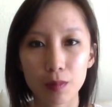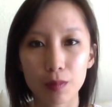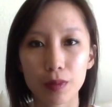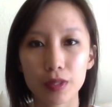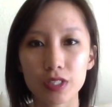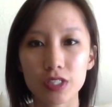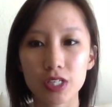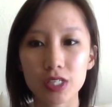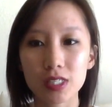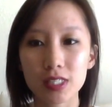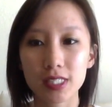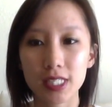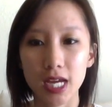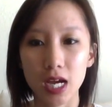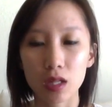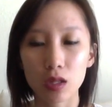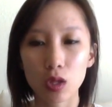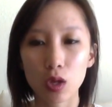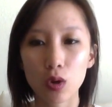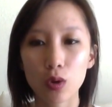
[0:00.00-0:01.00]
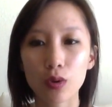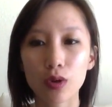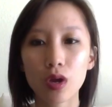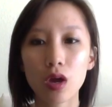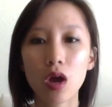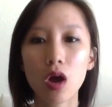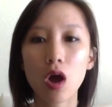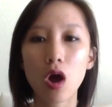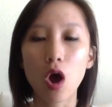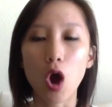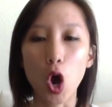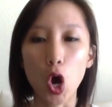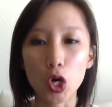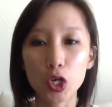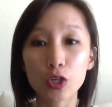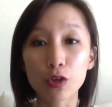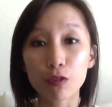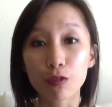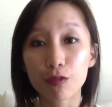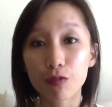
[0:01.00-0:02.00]
But just download on
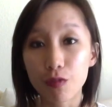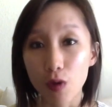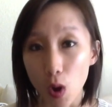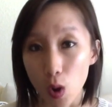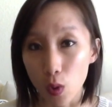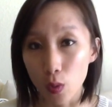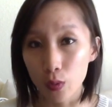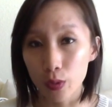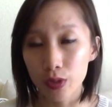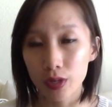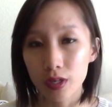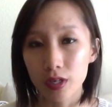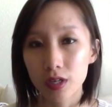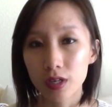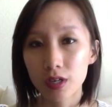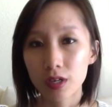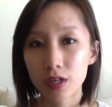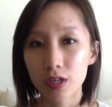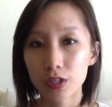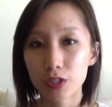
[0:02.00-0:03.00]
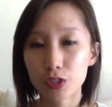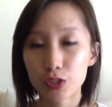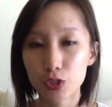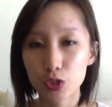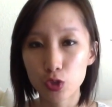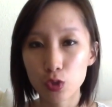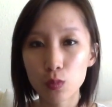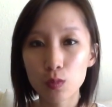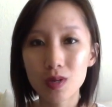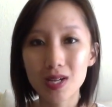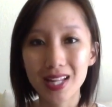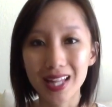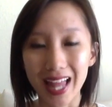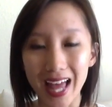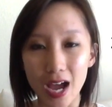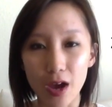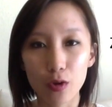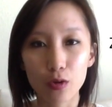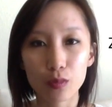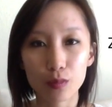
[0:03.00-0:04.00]
your phone Zoom
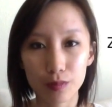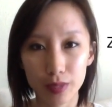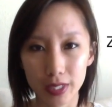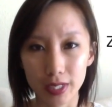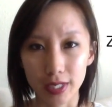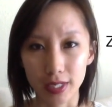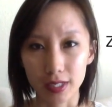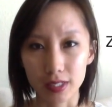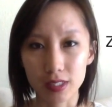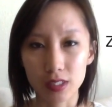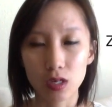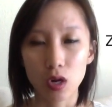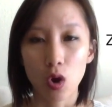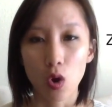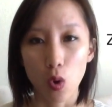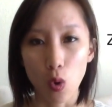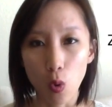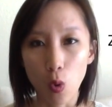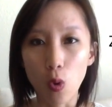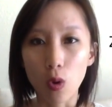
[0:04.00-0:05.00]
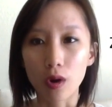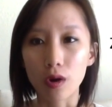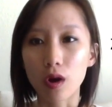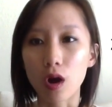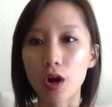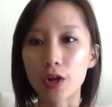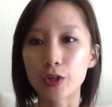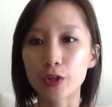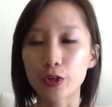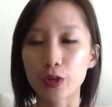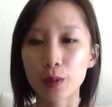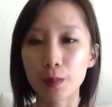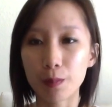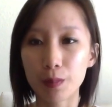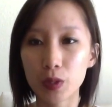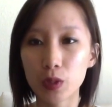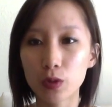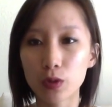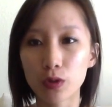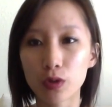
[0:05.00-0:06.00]
Cloud Meetings. Or on your
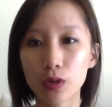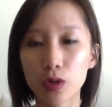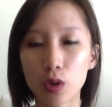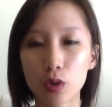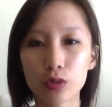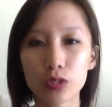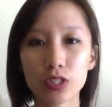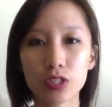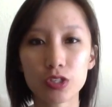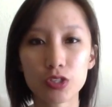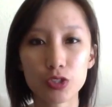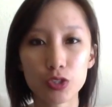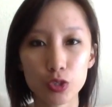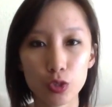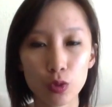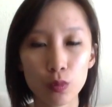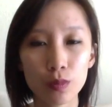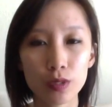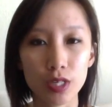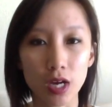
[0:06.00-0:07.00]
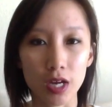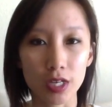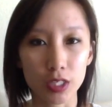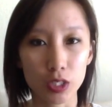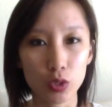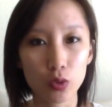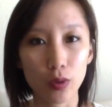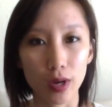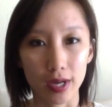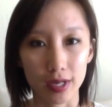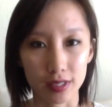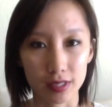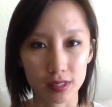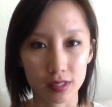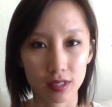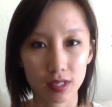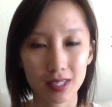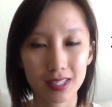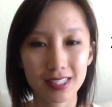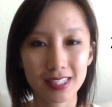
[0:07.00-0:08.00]
computer, go to zoom.us,
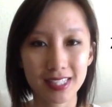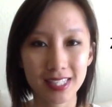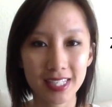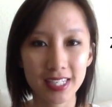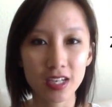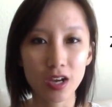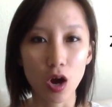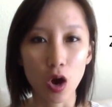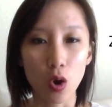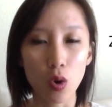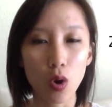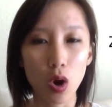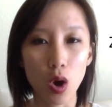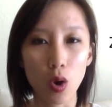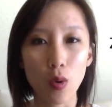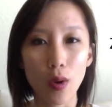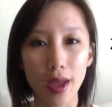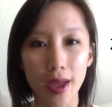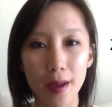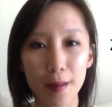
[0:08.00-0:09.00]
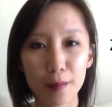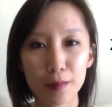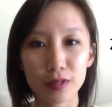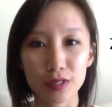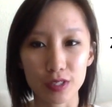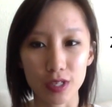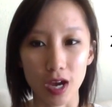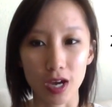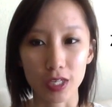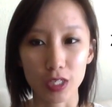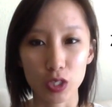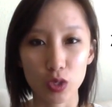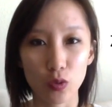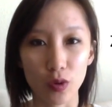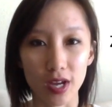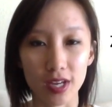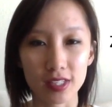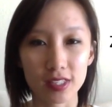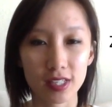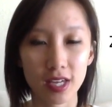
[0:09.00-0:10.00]

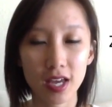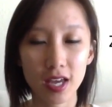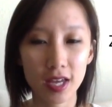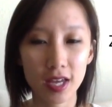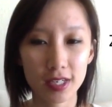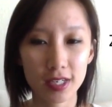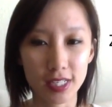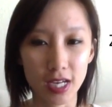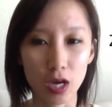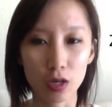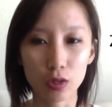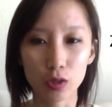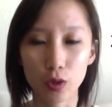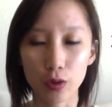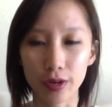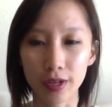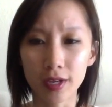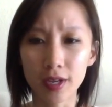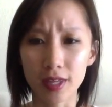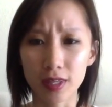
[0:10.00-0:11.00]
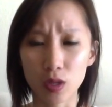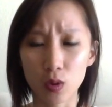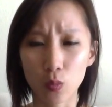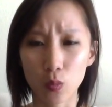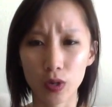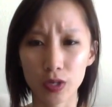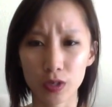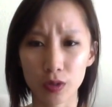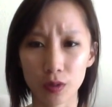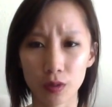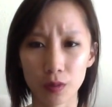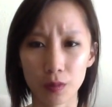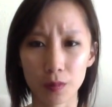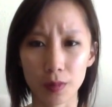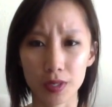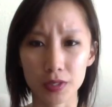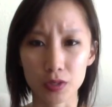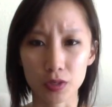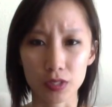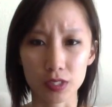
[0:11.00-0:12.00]
ZOOM.us, download it, and then when your
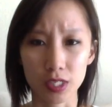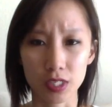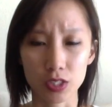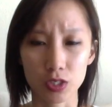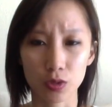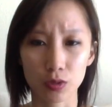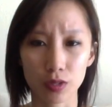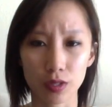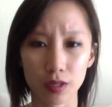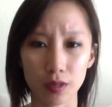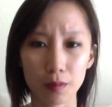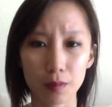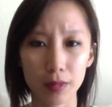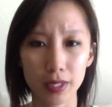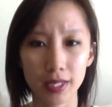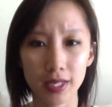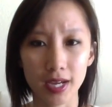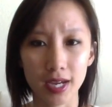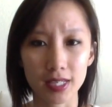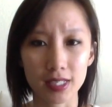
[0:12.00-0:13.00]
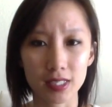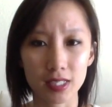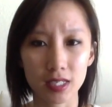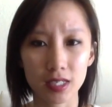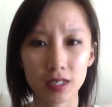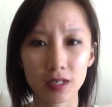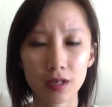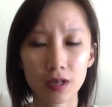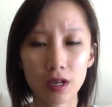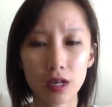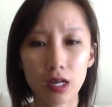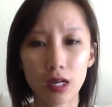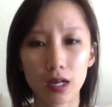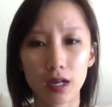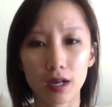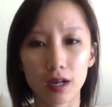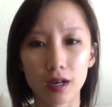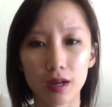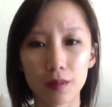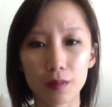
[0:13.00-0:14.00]
mentor sends you the meeting ID,
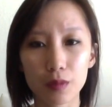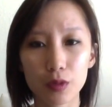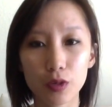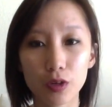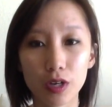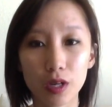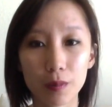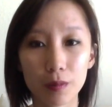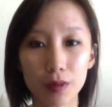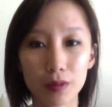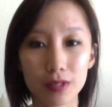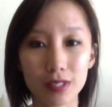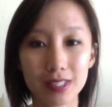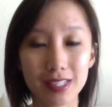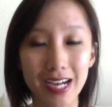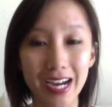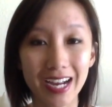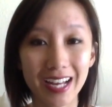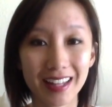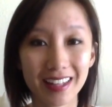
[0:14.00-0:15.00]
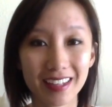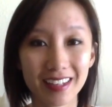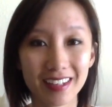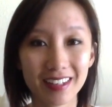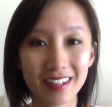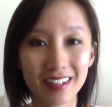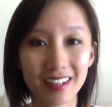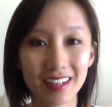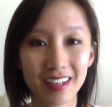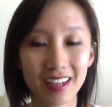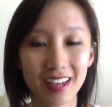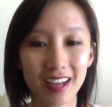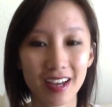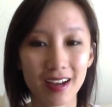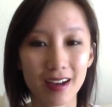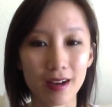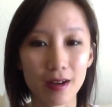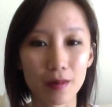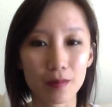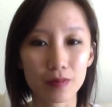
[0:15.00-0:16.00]
you're going to be able to dial in.
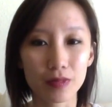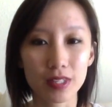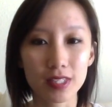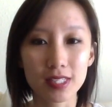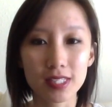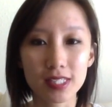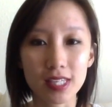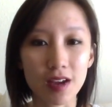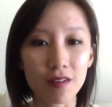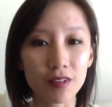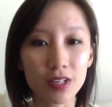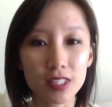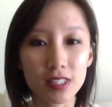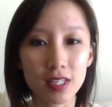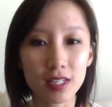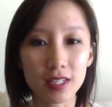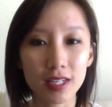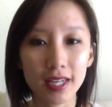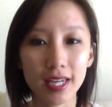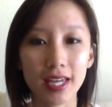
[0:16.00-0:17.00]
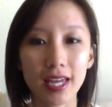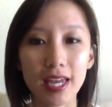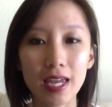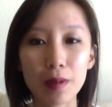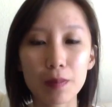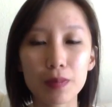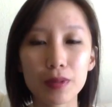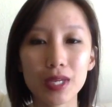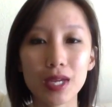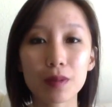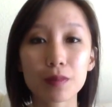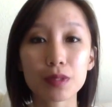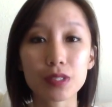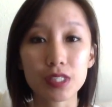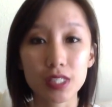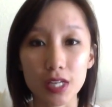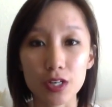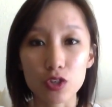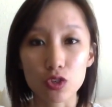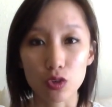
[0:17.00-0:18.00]
This is every Sunday at 8 p.m.
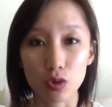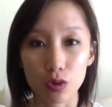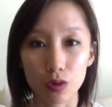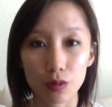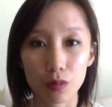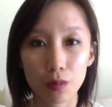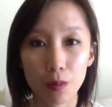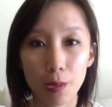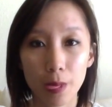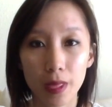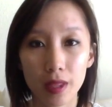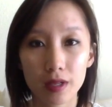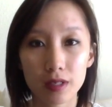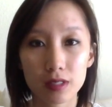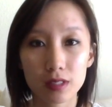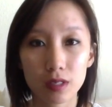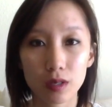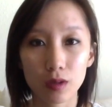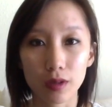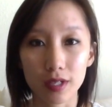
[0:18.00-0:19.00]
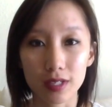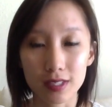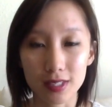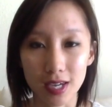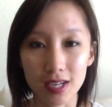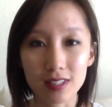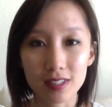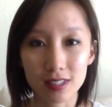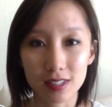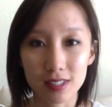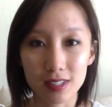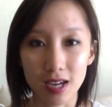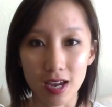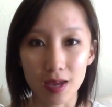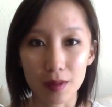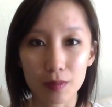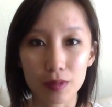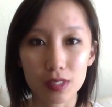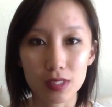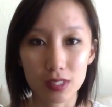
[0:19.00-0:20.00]
Central. So like Texas
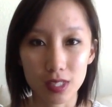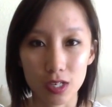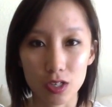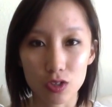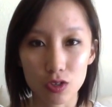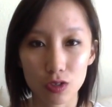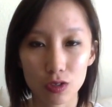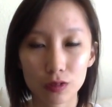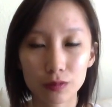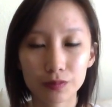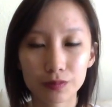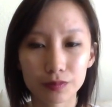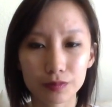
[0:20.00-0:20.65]
time, it's Central.